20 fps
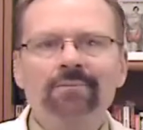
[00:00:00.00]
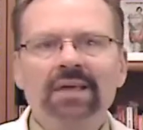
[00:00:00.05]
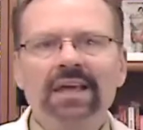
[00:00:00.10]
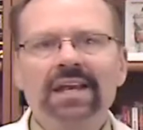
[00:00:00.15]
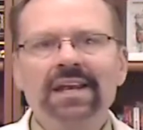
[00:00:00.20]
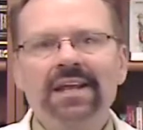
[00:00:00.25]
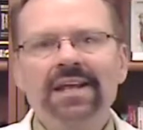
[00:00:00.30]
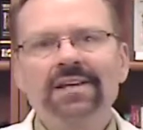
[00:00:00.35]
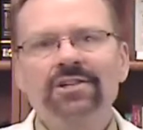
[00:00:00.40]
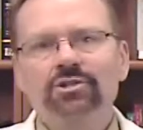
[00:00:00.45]

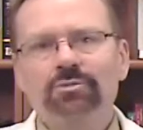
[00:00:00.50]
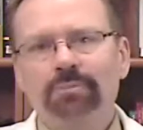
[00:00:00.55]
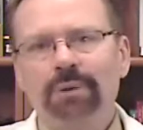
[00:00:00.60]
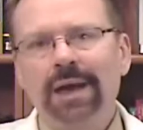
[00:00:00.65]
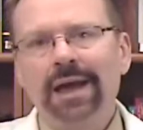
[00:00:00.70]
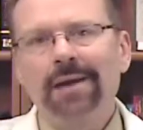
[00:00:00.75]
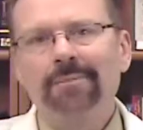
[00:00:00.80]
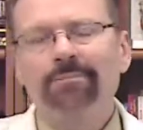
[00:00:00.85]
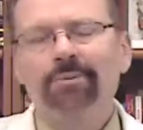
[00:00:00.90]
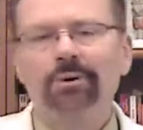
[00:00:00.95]
In his
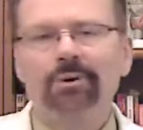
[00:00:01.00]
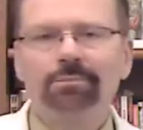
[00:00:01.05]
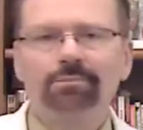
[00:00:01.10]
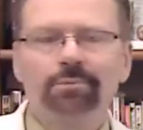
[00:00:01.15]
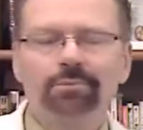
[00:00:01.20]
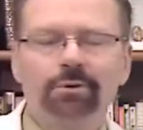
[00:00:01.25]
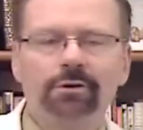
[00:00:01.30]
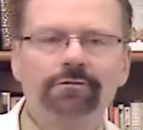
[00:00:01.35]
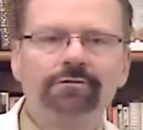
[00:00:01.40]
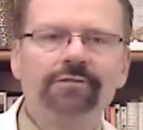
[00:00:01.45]
paper,
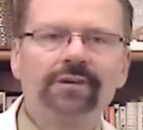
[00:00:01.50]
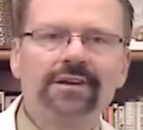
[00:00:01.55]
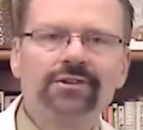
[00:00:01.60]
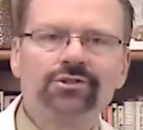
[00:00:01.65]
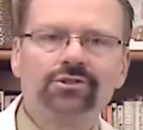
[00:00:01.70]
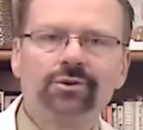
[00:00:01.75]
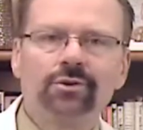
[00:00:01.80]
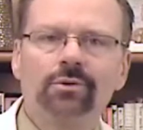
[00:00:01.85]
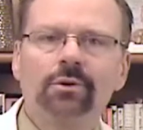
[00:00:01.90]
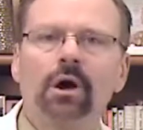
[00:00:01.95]

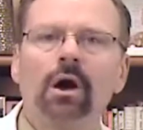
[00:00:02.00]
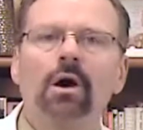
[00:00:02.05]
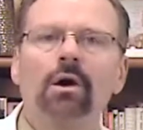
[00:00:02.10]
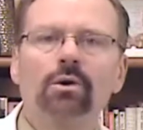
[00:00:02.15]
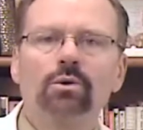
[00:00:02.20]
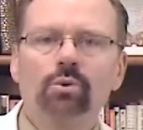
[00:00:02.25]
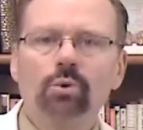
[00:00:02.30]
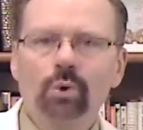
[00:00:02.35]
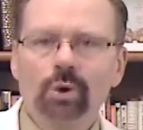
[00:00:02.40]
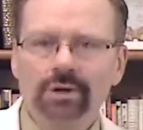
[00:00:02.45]
Professor
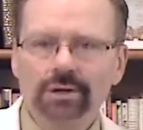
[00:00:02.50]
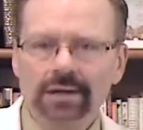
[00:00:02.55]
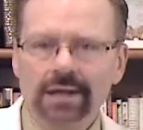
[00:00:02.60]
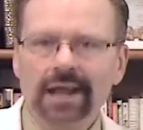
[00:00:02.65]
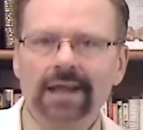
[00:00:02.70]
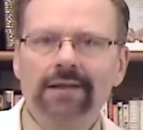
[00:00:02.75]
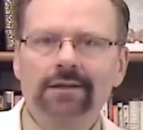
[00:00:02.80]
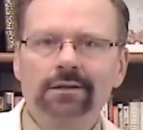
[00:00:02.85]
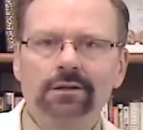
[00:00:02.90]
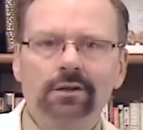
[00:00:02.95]

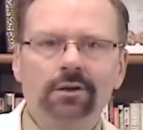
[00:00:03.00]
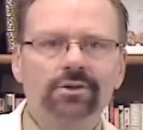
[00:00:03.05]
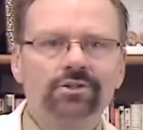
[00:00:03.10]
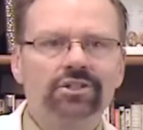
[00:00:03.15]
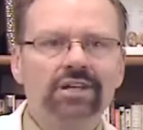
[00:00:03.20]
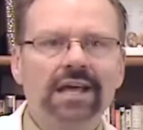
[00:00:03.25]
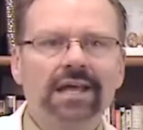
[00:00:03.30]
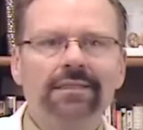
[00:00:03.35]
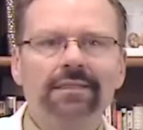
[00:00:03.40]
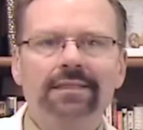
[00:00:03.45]
Cordain
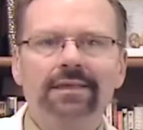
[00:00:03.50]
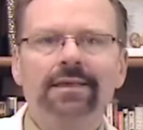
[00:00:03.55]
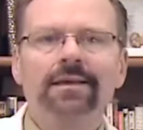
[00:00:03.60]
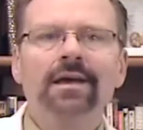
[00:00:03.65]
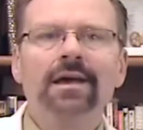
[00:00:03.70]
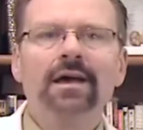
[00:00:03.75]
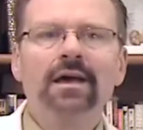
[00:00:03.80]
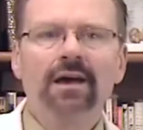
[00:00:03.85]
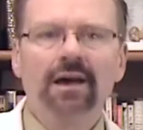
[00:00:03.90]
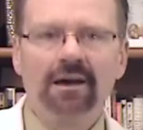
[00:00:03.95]
looks at
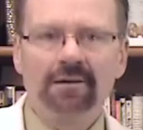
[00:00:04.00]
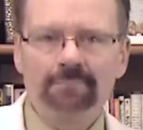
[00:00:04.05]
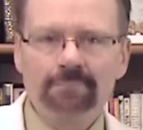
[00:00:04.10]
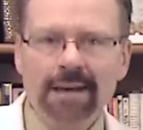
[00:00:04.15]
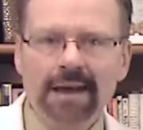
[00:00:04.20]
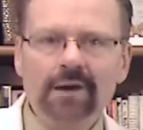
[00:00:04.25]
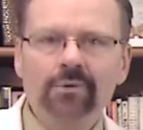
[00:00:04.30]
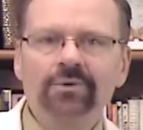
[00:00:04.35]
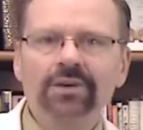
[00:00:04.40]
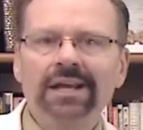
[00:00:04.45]
the
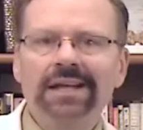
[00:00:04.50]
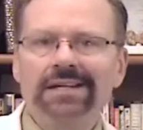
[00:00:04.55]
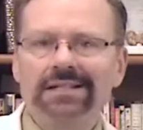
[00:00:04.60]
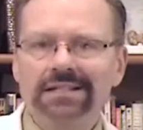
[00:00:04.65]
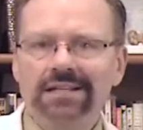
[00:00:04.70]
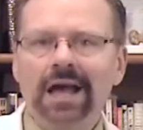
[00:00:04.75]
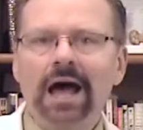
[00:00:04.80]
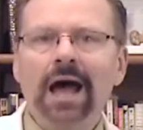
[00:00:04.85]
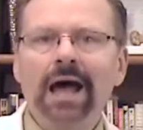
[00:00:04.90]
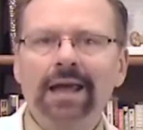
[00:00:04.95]
amount
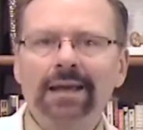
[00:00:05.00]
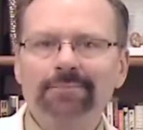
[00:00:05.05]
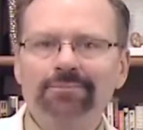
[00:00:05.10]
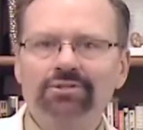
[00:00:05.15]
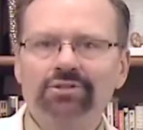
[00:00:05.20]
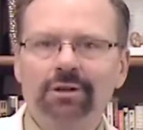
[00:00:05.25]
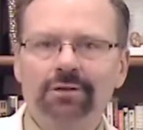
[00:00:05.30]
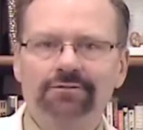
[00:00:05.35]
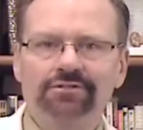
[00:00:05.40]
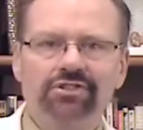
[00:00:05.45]
and
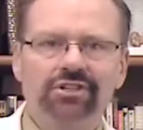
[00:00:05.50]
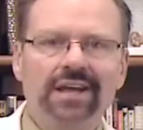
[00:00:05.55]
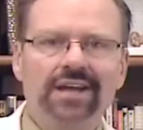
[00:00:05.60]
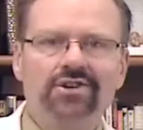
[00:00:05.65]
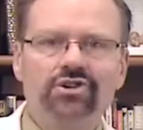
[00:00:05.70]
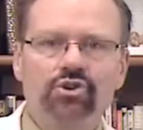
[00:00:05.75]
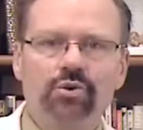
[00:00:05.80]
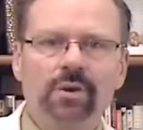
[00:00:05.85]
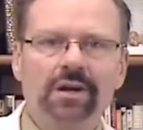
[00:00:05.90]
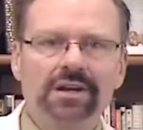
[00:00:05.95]
types of
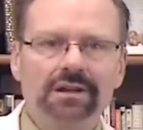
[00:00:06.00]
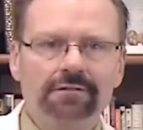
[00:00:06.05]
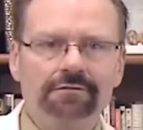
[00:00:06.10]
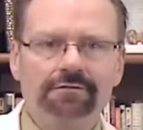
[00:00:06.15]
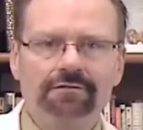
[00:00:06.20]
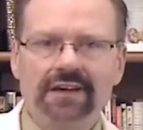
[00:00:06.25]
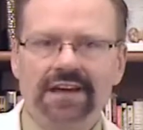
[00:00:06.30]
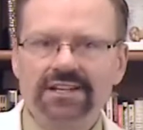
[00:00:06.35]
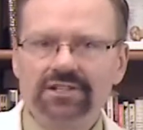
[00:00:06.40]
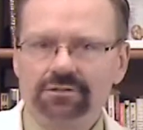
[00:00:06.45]
saturated
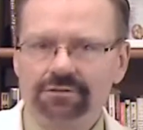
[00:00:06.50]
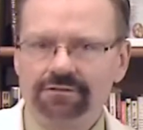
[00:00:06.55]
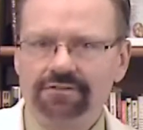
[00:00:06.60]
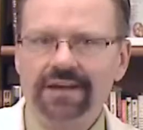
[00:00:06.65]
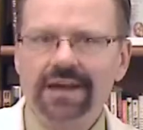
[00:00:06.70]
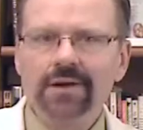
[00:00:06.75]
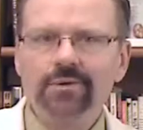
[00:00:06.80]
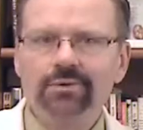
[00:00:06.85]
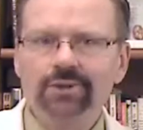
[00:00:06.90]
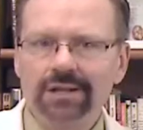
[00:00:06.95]
fats
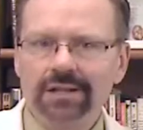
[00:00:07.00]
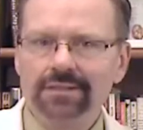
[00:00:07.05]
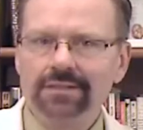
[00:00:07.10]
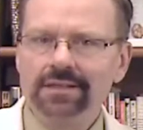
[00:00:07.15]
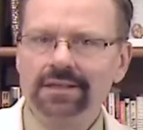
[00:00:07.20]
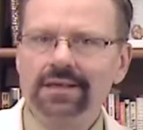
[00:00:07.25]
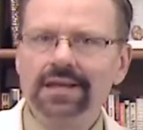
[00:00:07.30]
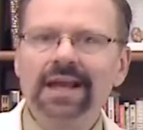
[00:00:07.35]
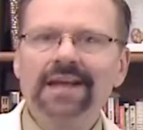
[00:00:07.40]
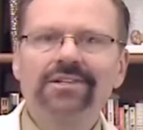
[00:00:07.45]
found in
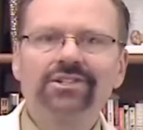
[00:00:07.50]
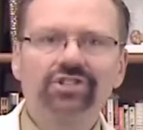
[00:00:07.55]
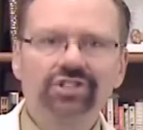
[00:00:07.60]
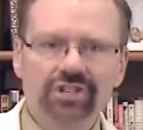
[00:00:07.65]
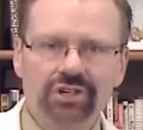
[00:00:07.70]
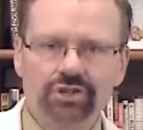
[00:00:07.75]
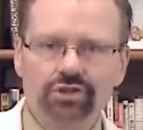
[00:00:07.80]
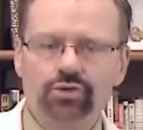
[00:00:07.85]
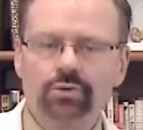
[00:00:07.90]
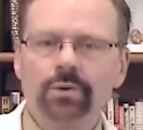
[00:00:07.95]
the
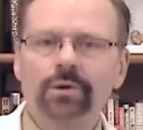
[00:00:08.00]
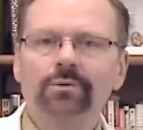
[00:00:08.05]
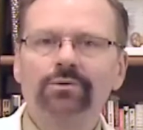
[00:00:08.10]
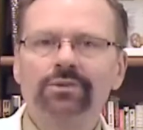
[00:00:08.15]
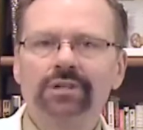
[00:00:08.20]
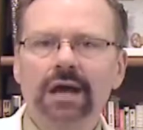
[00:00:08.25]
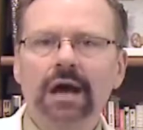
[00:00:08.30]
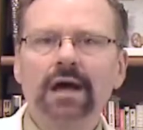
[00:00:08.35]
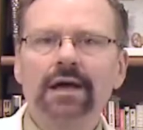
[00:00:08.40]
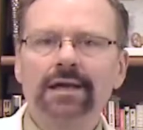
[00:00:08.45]
ancestral
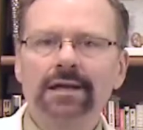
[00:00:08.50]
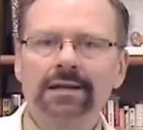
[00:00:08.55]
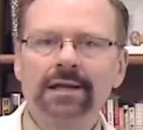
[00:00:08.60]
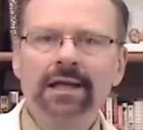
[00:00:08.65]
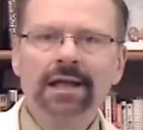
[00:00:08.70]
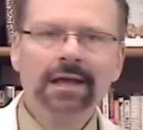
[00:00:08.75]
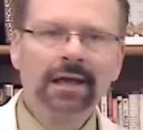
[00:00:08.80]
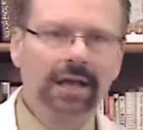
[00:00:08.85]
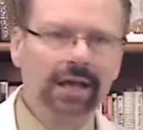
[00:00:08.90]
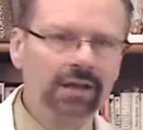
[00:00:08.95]
diet,
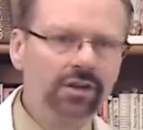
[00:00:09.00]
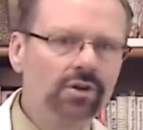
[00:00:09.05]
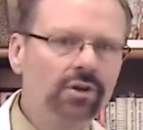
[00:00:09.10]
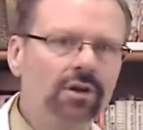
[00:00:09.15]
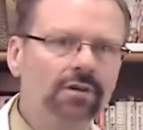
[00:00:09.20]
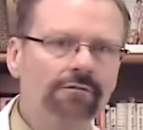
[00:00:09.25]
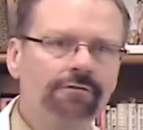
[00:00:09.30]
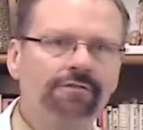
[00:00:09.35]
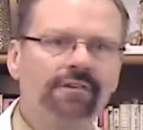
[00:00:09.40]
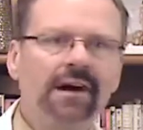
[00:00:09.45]
and you
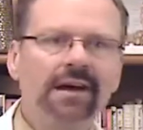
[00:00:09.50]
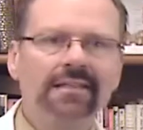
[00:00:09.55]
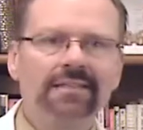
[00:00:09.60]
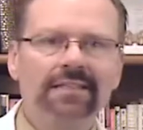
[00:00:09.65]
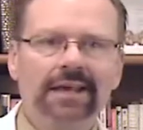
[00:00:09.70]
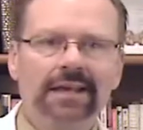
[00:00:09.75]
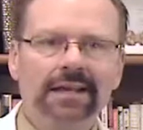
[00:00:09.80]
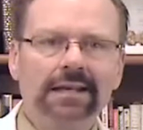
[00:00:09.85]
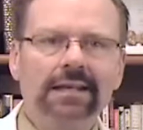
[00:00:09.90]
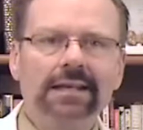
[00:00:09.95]
can find
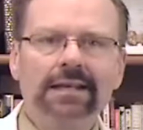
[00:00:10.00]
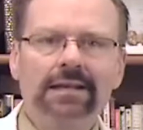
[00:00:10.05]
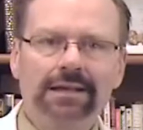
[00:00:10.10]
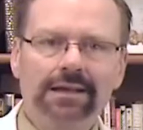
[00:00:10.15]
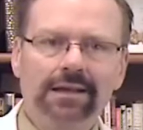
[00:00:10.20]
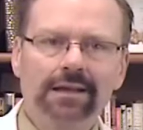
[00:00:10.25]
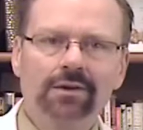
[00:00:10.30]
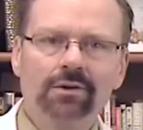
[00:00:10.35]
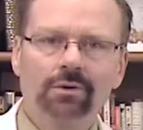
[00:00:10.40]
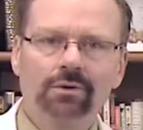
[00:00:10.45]
that
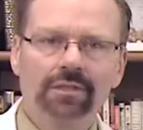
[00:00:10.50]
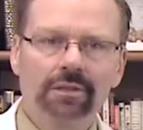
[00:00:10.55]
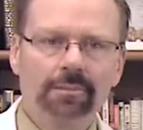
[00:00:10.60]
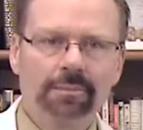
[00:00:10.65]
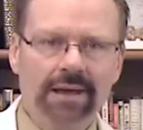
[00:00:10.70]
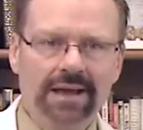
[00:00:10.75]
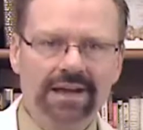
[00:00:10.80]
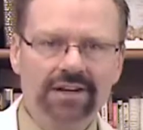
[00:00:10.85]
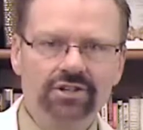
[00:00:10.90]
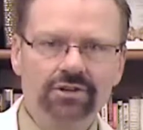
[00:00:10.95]
link here on the
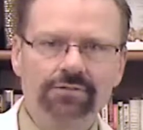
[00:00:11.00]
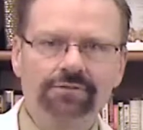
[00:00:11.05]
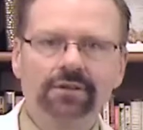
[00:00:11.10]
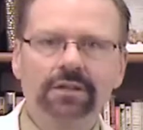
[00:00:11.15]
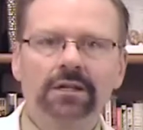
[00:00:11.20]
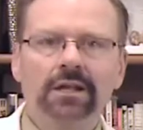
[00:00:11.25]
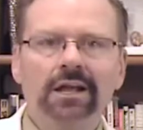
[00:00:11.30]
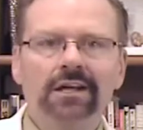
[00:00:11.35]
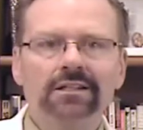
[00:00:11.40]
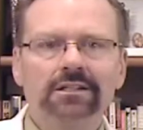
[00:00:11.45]
page if
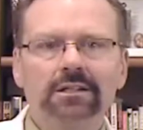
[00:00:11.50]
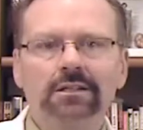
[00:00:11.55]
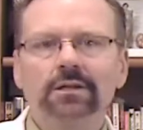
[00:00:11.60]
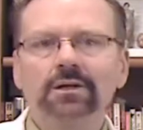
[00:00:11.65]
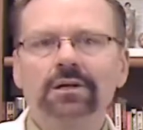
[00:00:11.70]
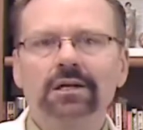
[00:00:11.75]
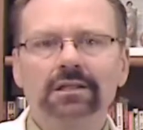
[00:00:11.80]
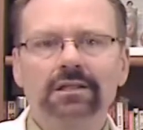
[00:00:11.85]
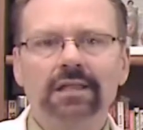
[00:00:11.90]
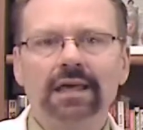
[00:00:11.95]
you'd like to
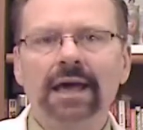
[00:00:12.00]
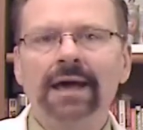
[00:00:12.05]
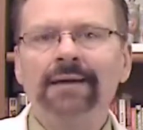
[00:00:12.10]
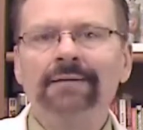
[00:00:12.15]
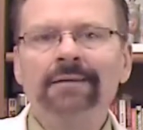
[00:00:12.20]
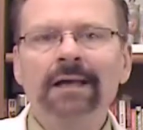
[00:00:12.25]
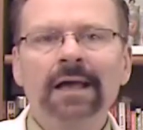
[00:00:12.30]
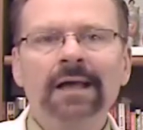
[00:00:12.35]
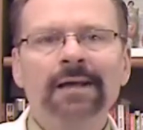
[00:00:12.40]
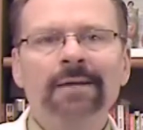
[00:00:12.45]
look at that.